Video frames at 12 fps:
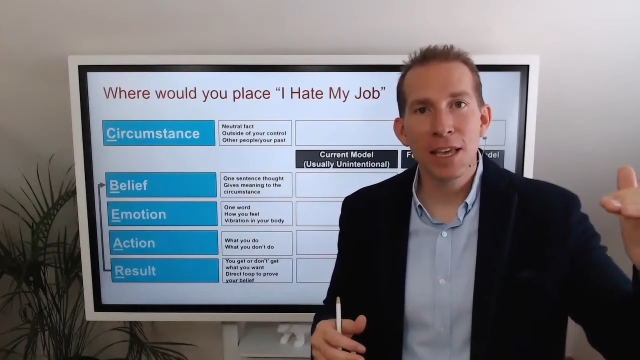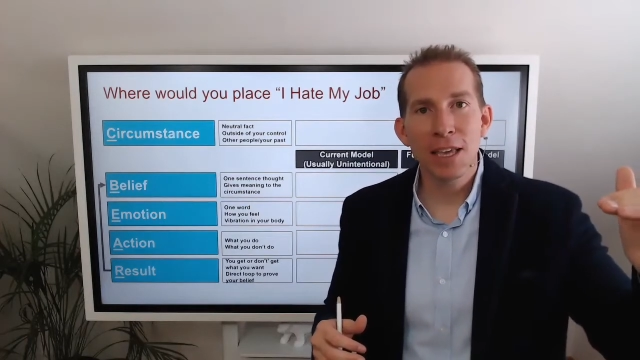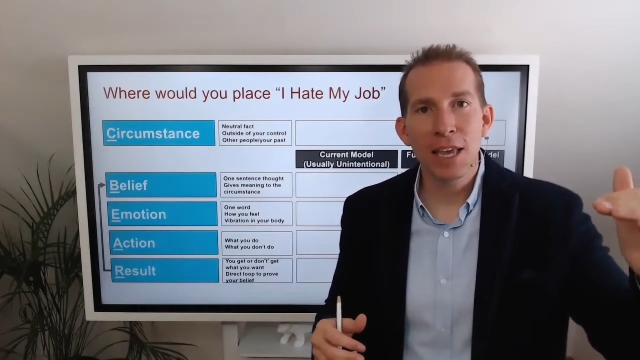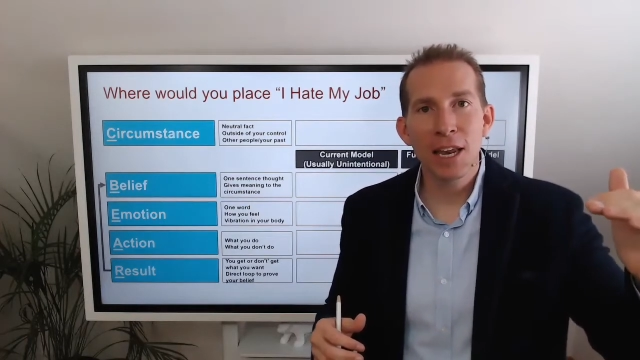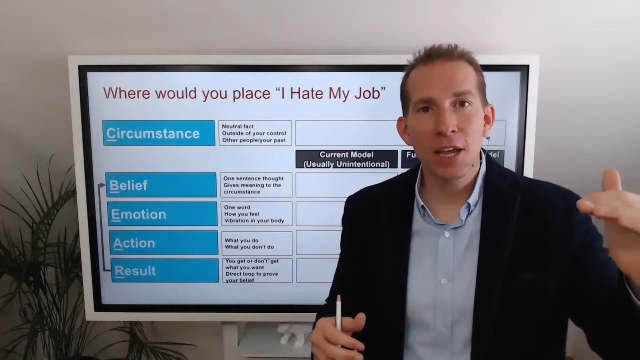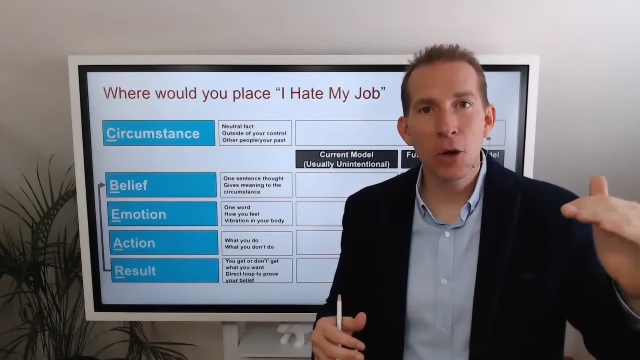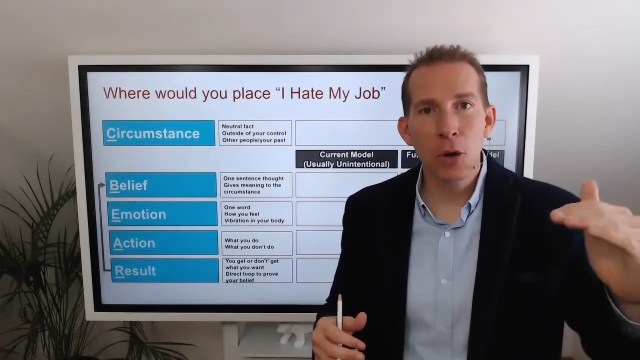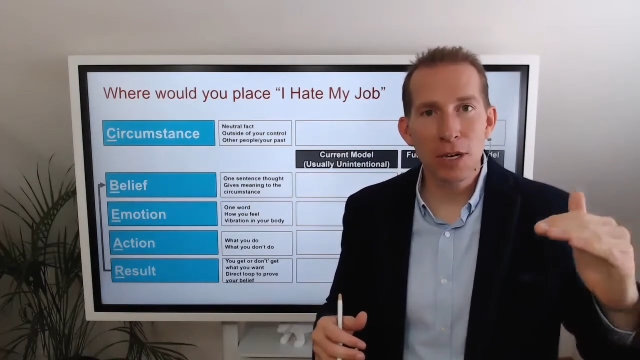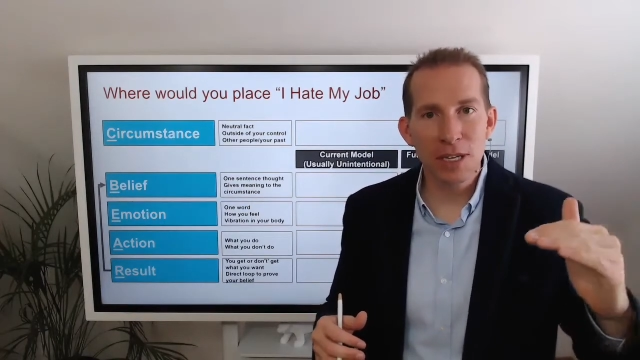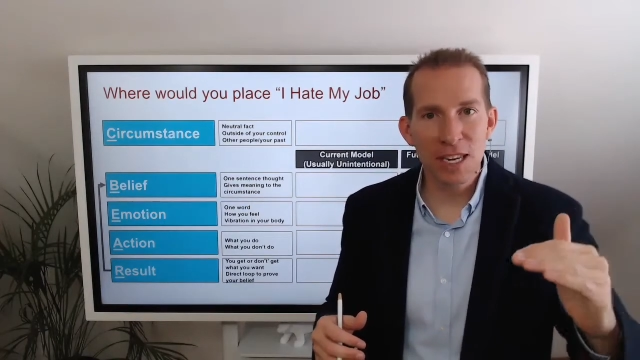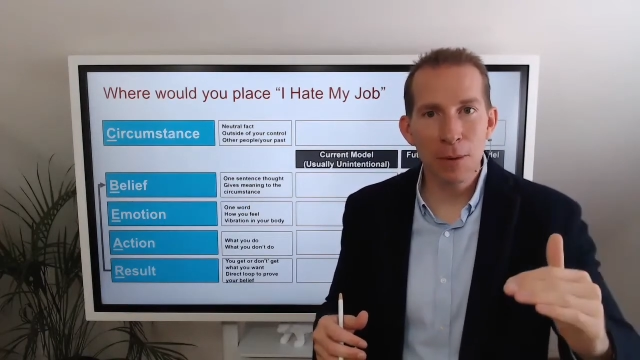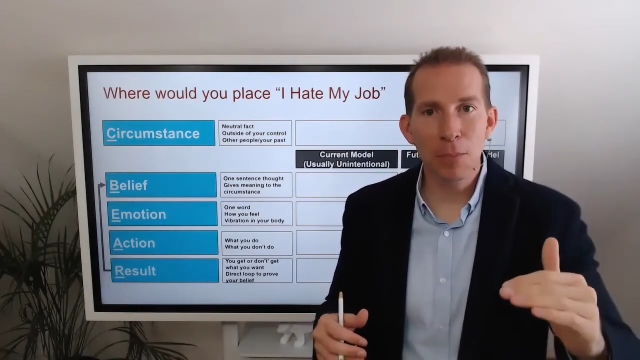getting
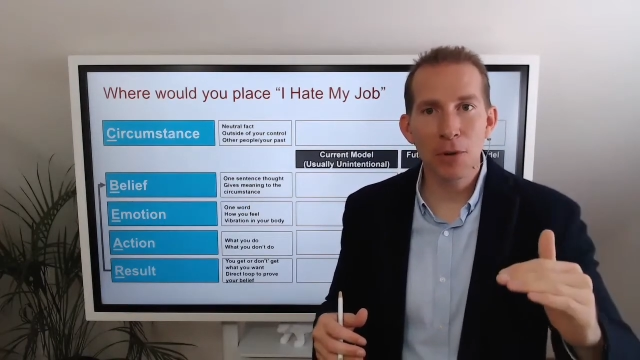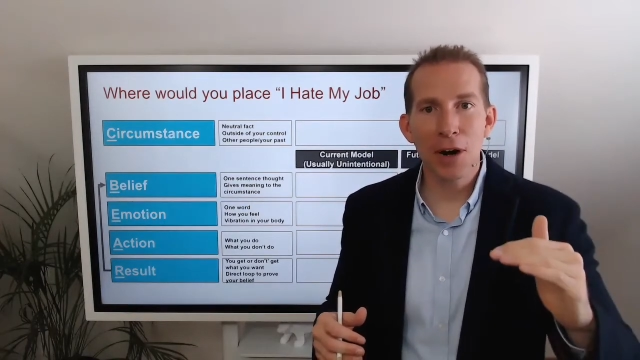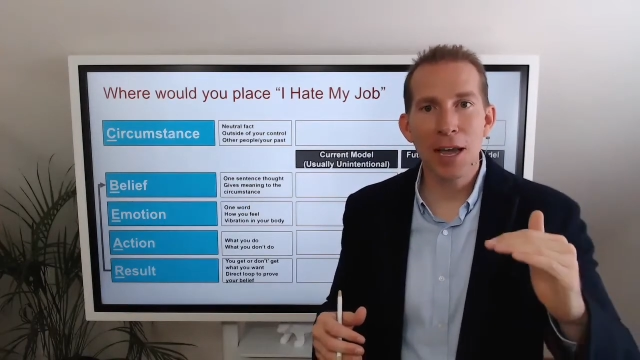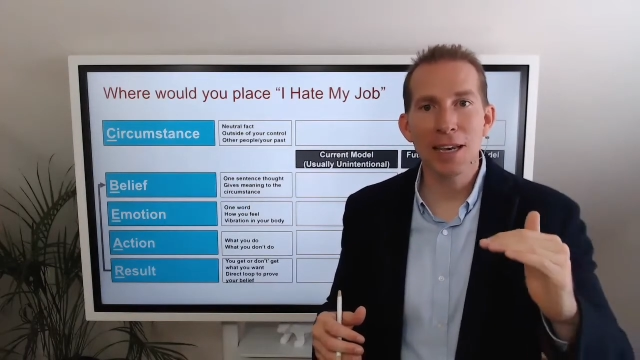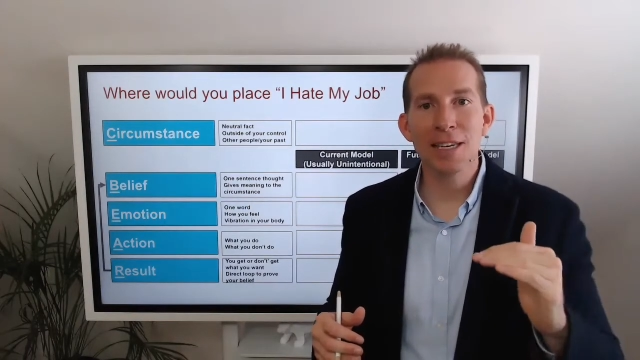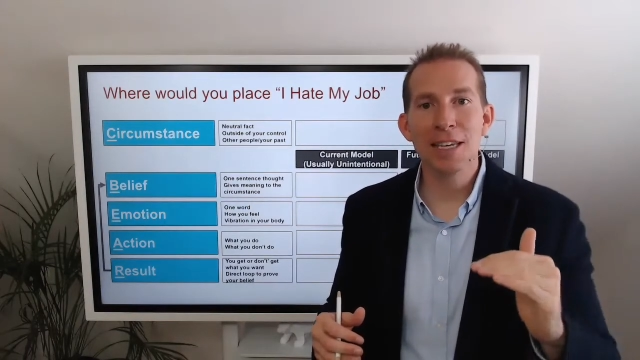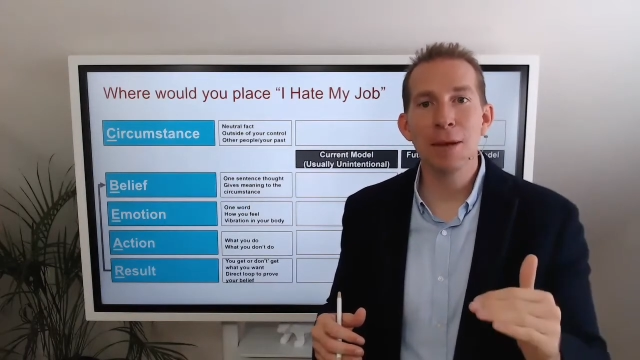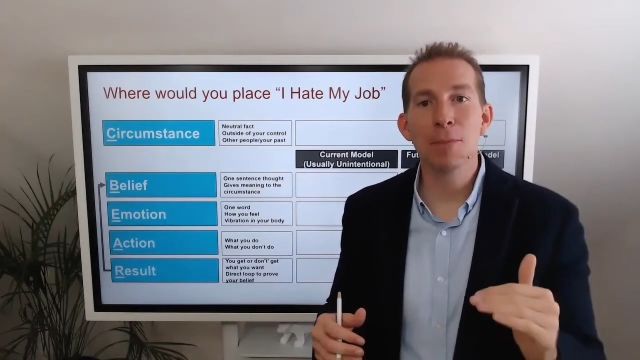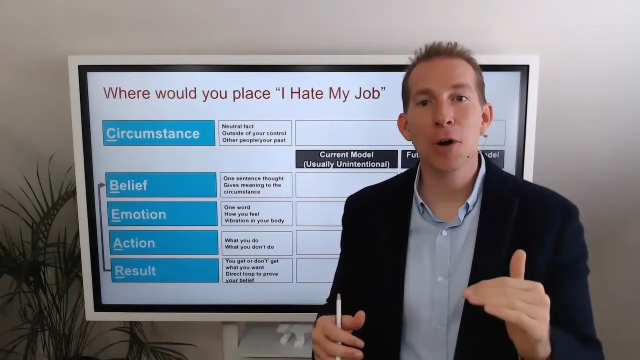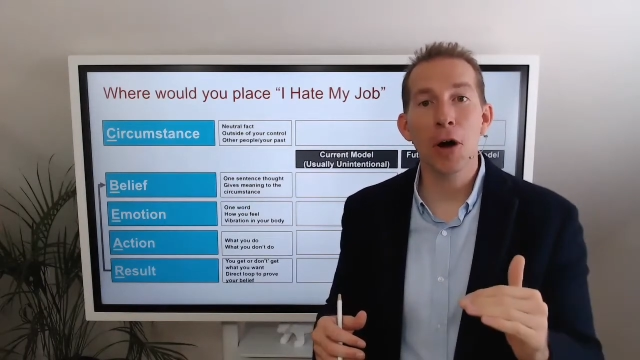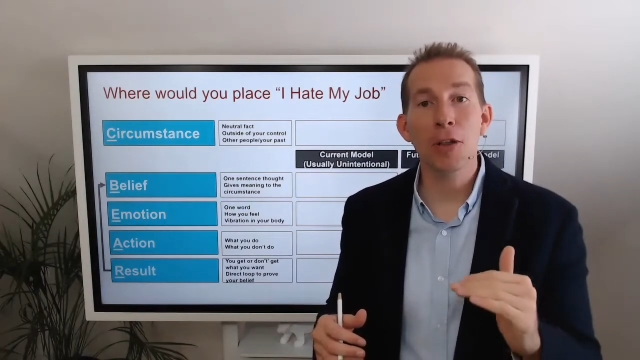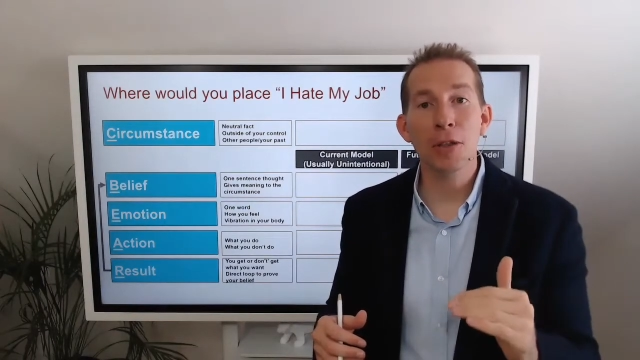deeper and deeper,
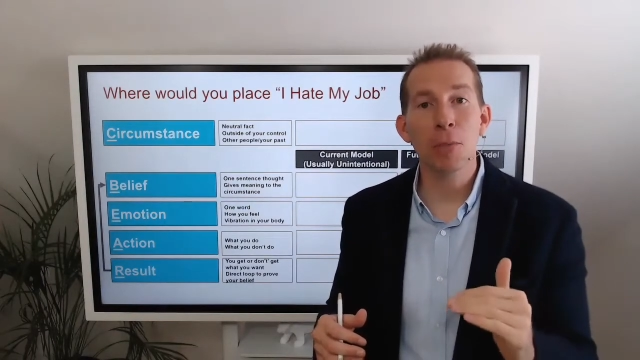all the